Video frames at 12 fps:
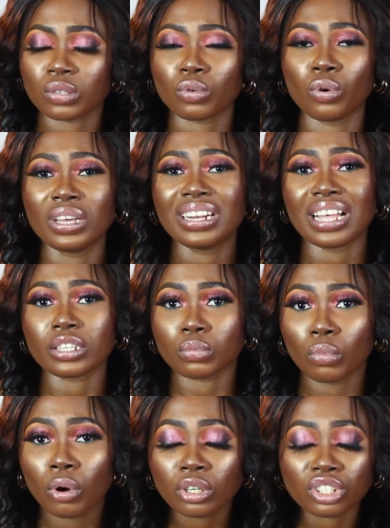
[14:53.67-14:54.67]
So in as
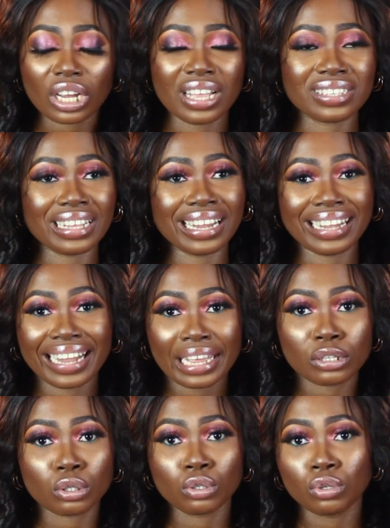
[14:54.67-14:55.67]
much as I
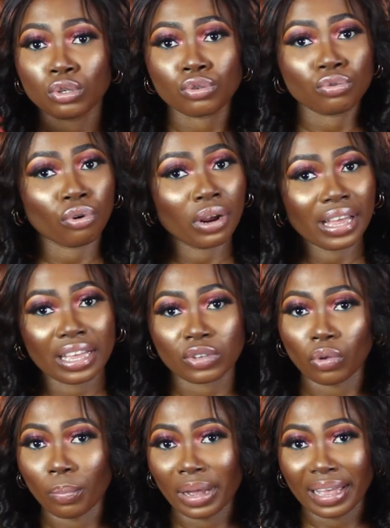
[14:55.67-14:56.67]
like to use raw
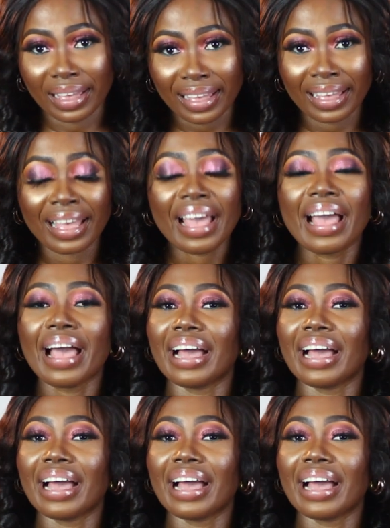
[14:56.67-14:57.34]
eggs for my hair,